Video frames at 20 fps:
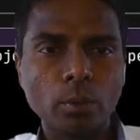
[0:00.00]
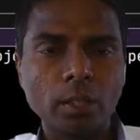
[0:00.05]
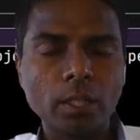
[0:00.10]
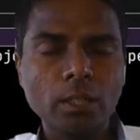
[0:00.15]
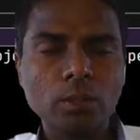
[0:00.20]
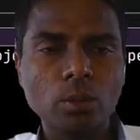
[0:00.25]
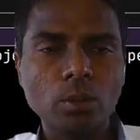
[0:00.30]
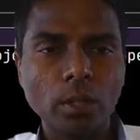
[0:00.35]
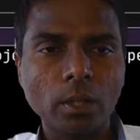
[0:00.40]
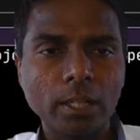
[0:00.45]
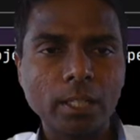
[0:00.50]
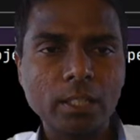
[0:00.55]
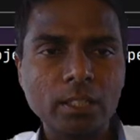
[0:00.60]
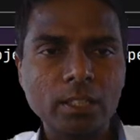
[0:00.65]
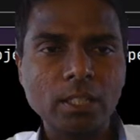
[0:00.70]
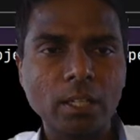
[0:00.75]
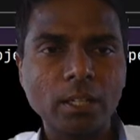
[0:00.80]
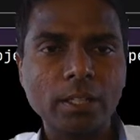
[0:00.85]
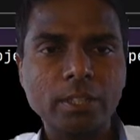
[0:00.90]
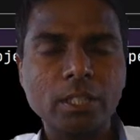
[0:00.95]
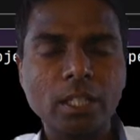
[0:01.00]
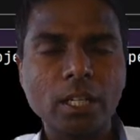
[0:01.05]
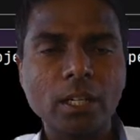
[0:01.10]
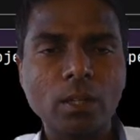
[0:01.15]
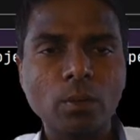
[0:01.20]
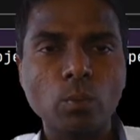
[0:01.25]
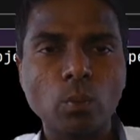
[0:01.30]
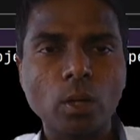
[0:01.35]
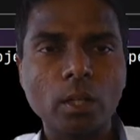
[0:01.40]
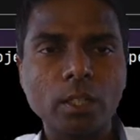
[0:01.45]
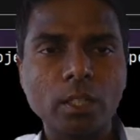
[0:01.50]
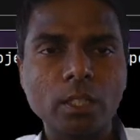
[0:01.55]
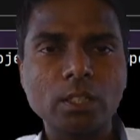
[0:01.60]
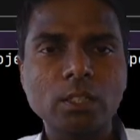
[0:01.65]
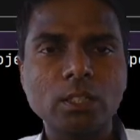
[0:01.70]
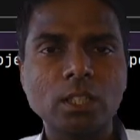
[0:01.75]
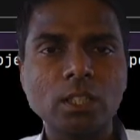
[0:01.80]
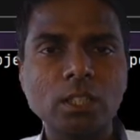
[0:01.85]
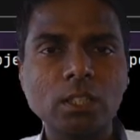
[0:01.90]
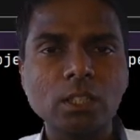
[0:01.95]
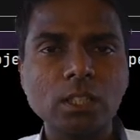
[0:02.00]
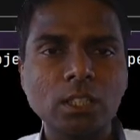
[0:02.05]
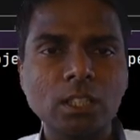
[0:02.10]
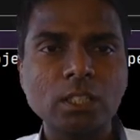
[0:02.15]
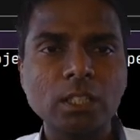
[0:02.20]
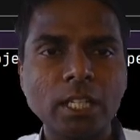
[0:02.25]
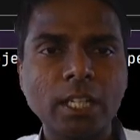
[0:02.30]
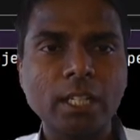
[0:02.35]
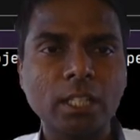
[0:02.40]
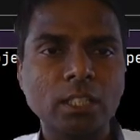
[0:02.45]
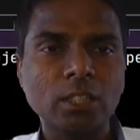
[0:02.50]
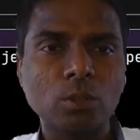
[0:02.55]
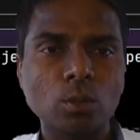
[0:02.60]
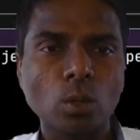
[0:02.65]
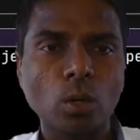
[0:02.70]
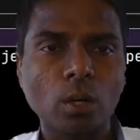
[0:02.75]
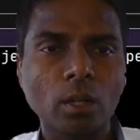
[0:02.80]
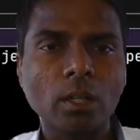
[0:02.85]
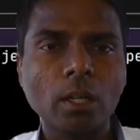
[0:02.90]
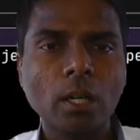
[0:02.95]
Okay, so let us understand what is this is and is not.